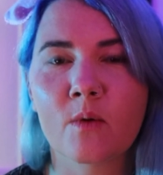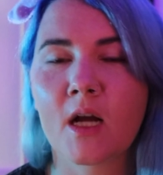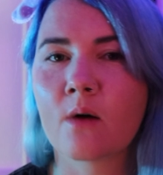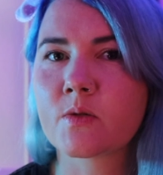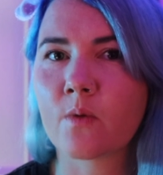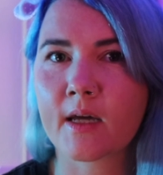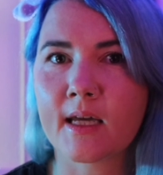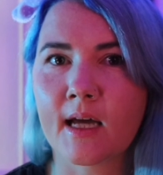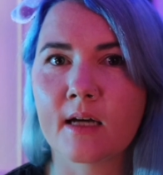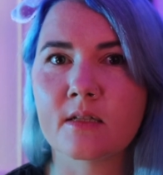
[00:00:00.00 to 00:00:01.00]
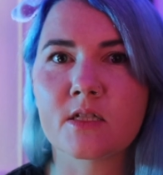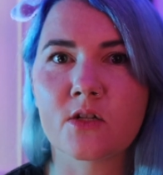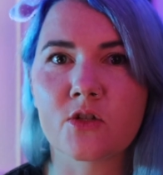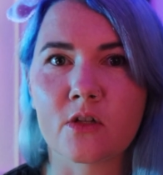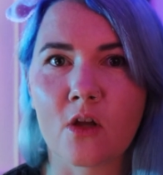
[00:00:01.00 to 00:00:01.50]
when I was working at
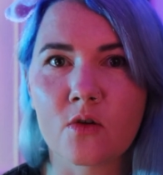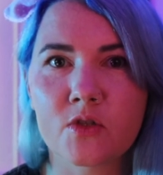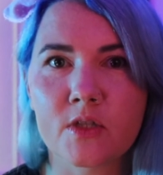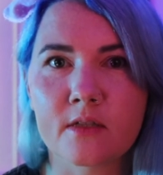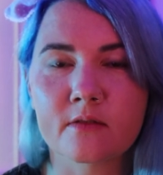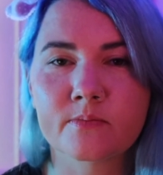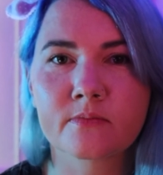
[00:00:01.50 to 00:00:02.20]
DigitalOcean.